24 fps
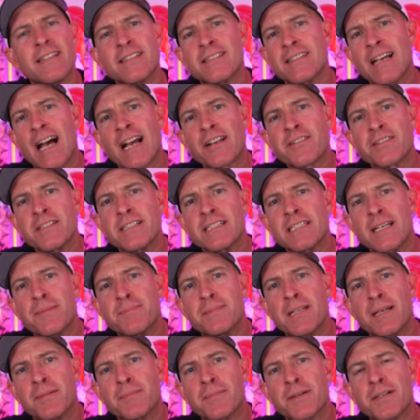It's actually
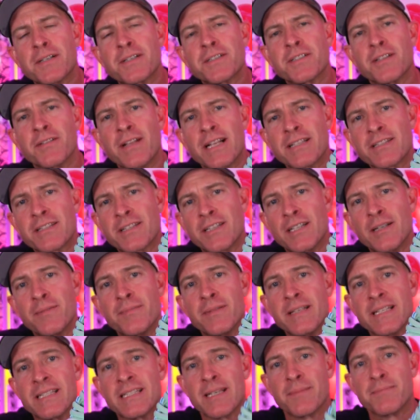September. So that's going to
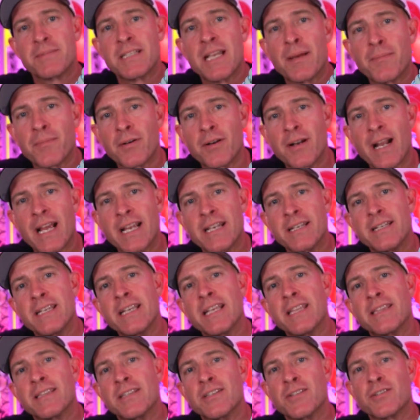be September
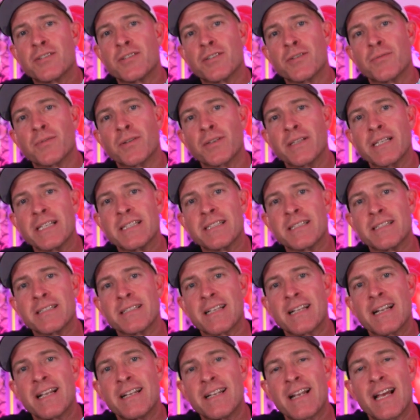19th. This shoe releases
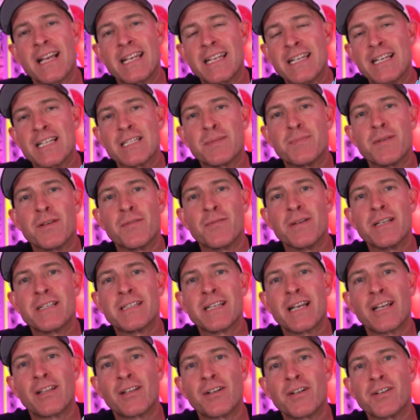at Nike SB
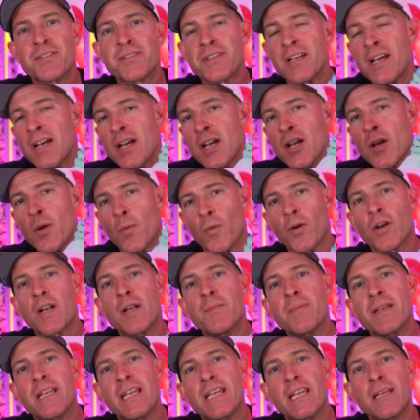retailers. We're going to
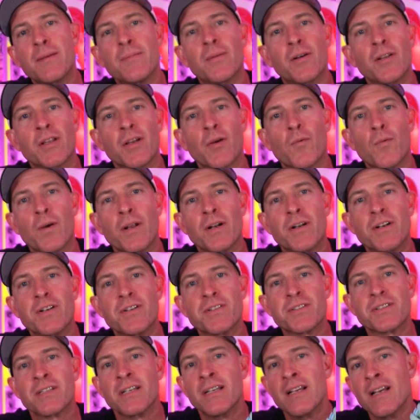be emailing
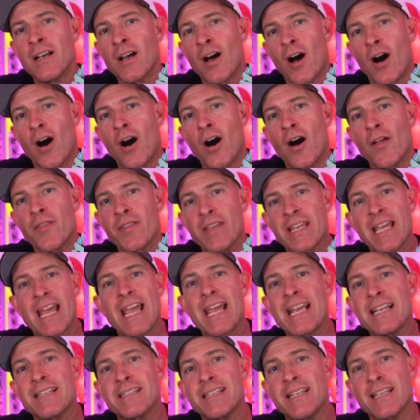winners on the
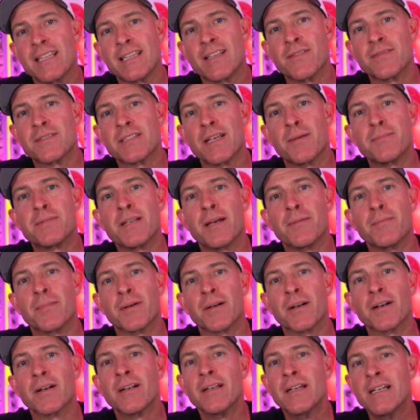18th of
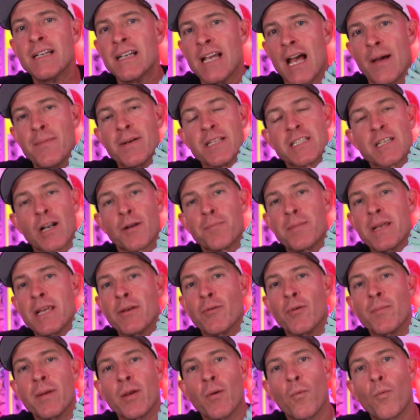September. MSRP will
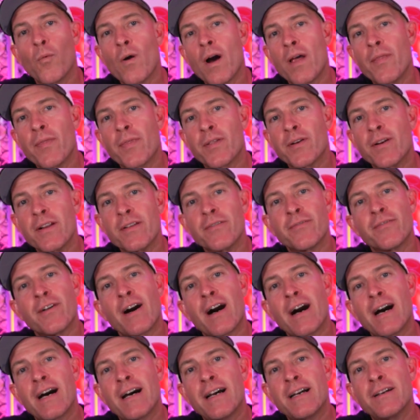be
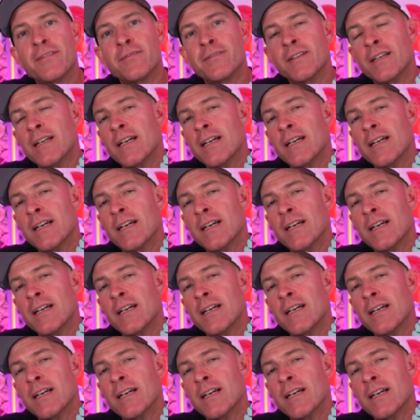$135.